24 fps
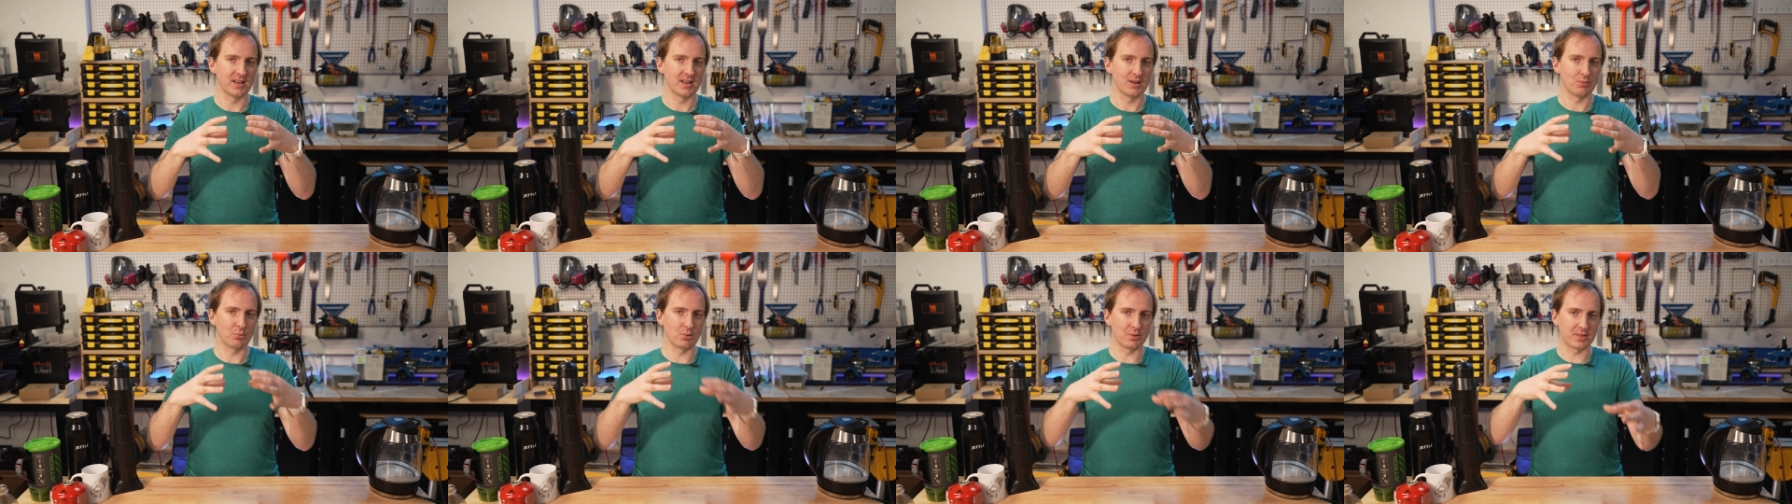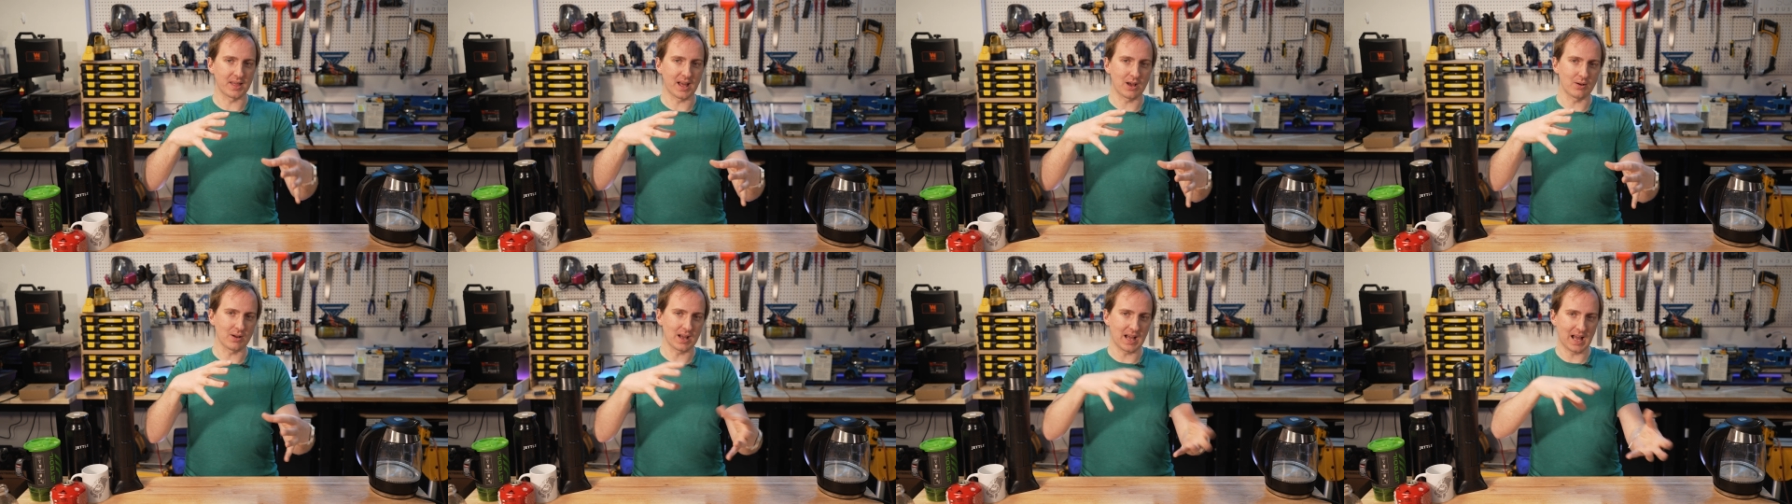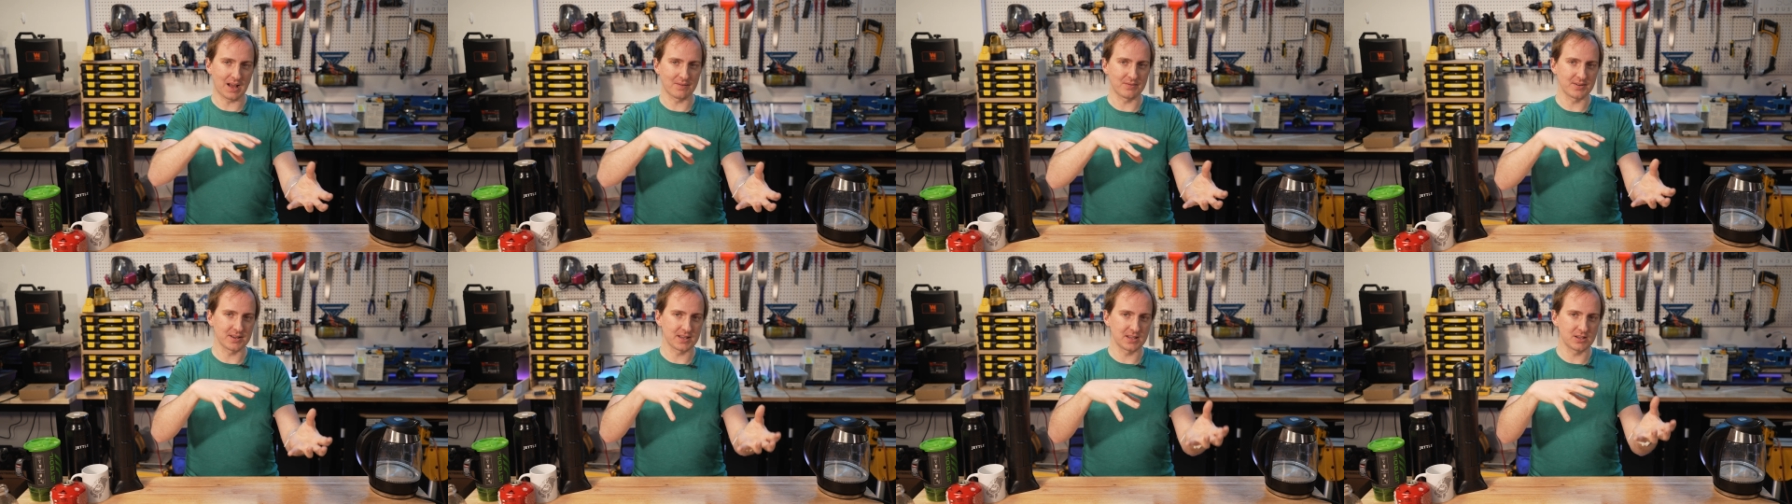without
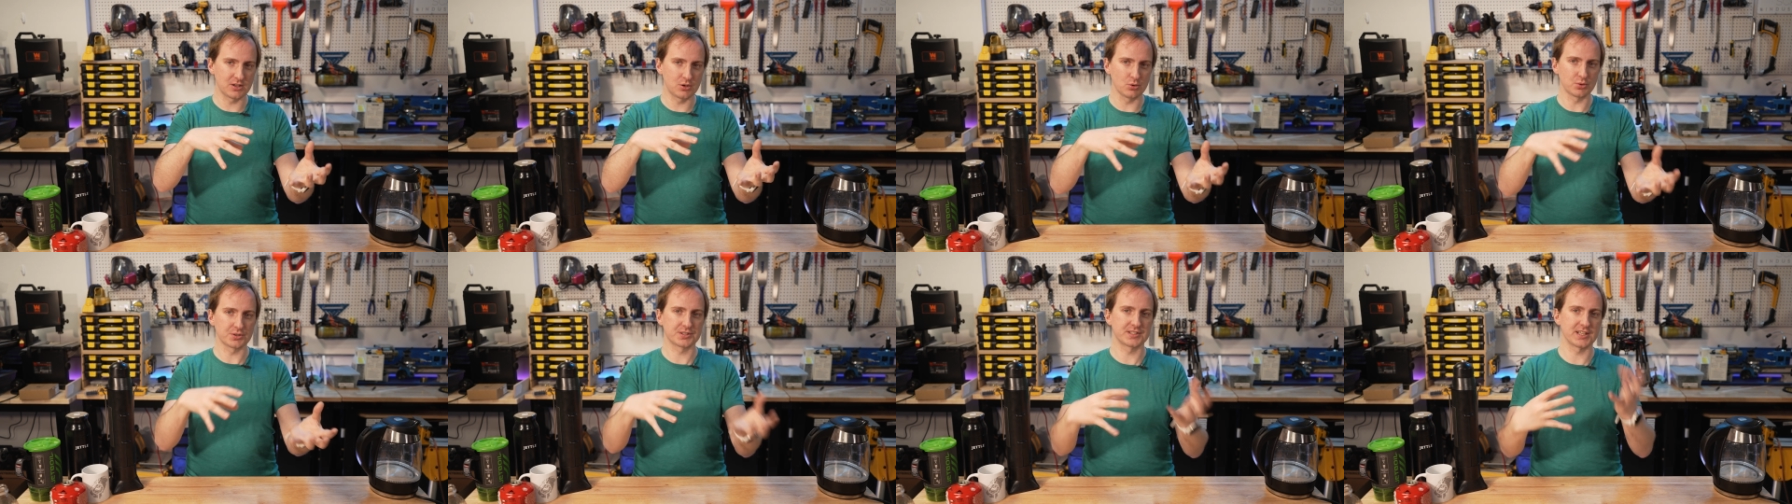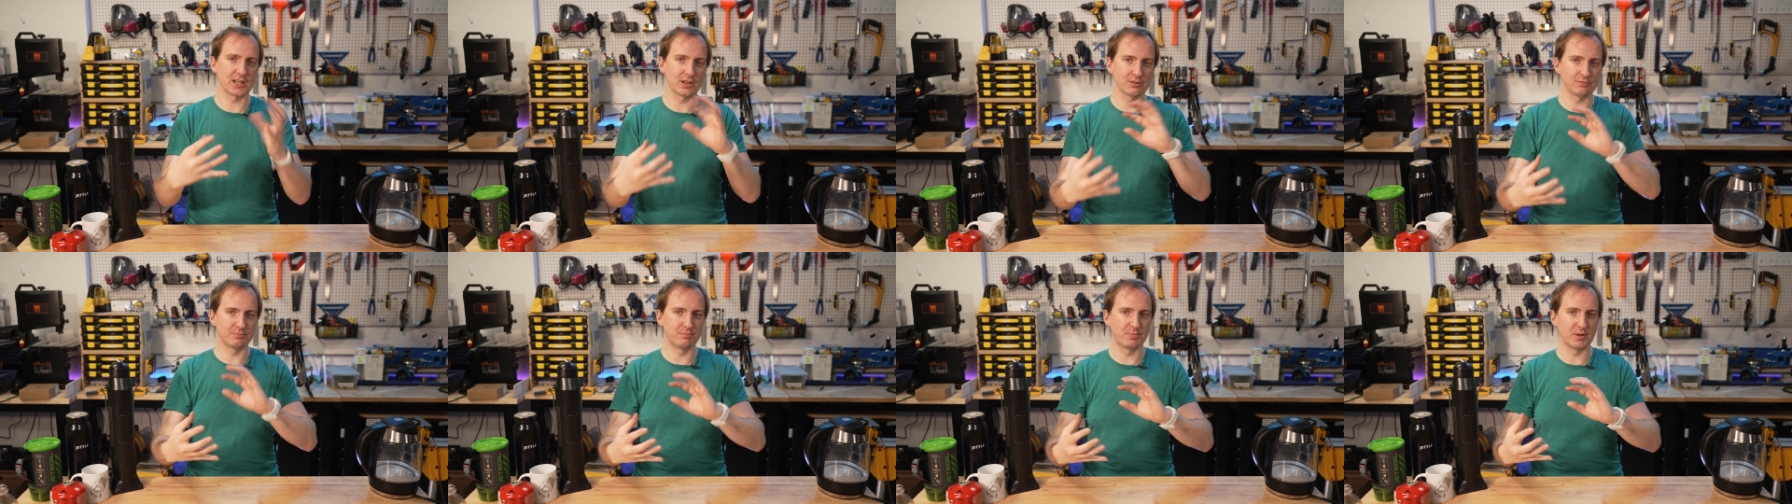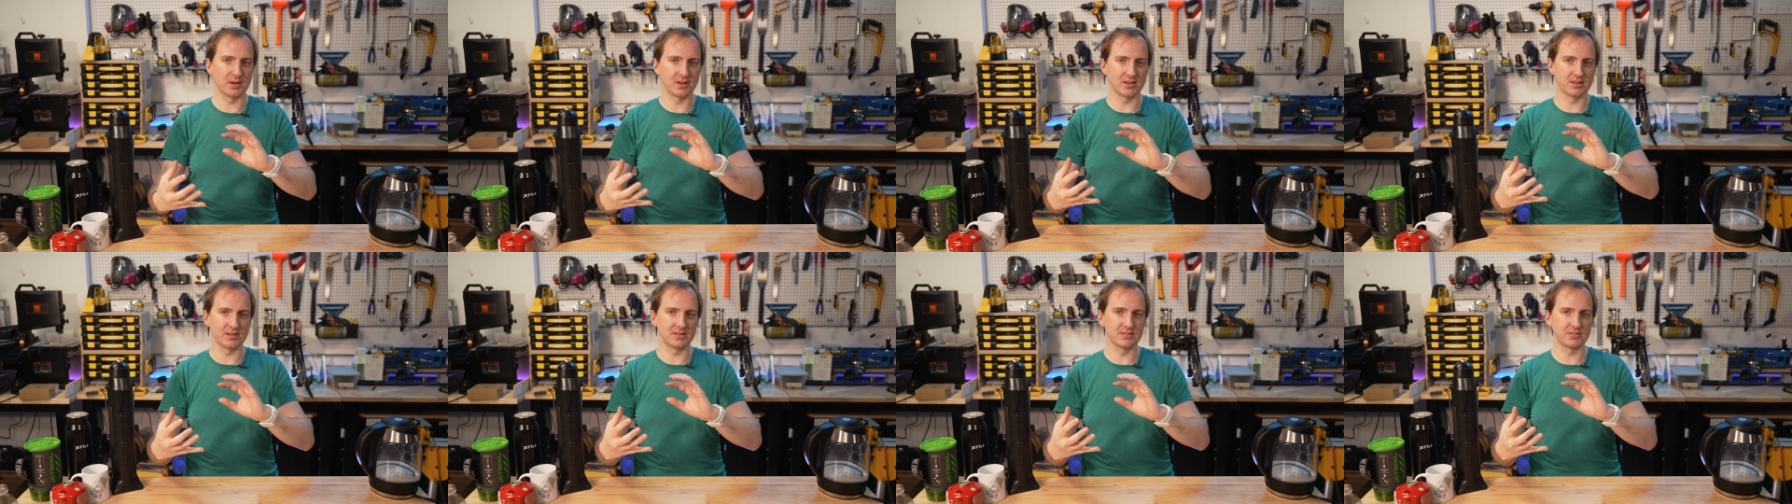having yourself
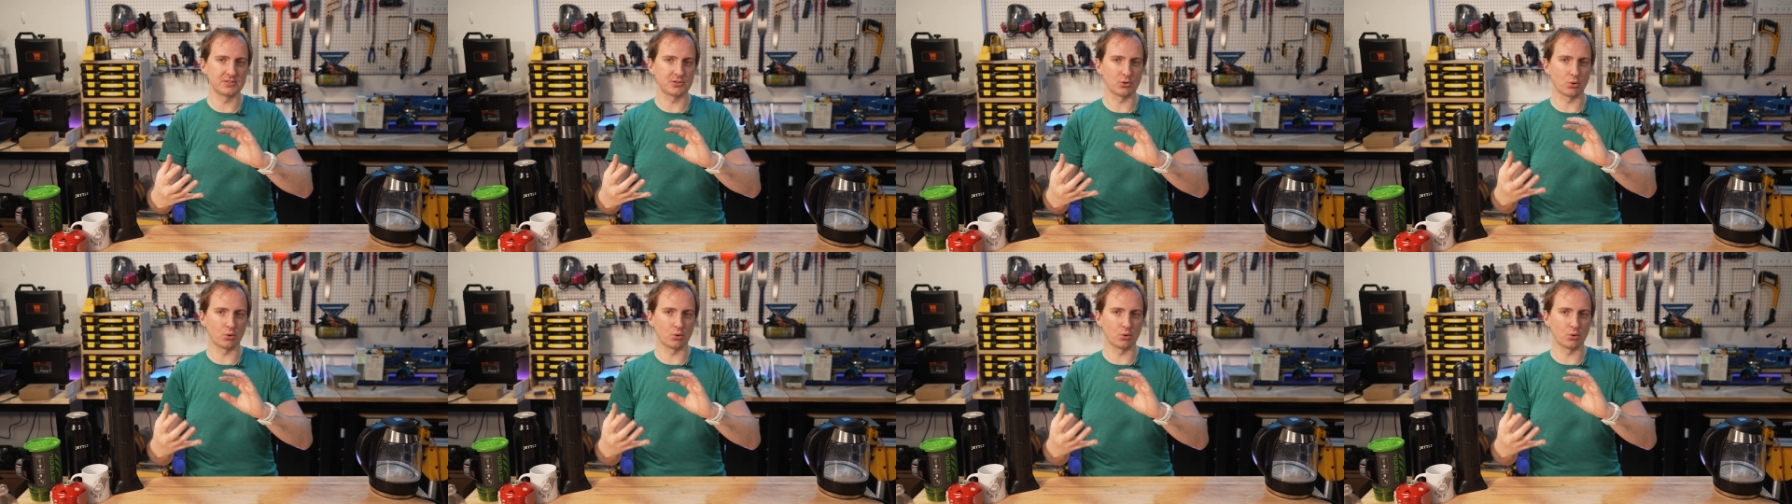burned